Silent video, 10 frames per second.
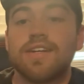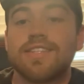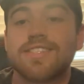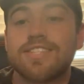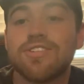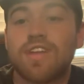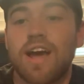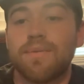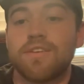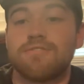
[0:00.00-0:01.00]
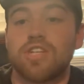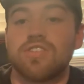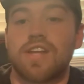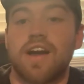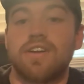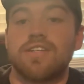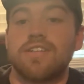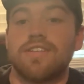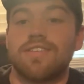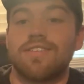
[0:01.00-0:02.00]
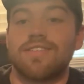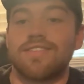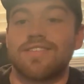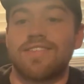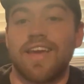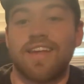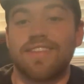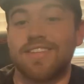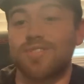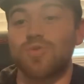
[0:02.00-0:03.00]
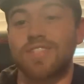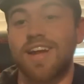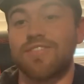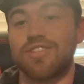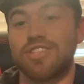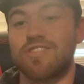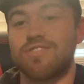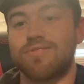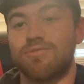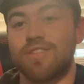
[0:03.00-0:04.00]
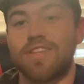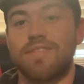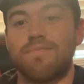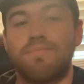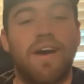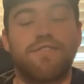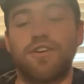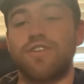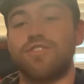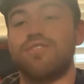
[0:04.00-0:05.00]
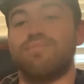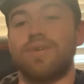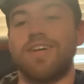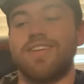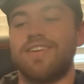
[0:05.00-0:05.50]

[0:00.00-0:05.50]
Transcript: Sealed copy of Joe's Diner. Yeah, this one's kind of a joke within my friend group, but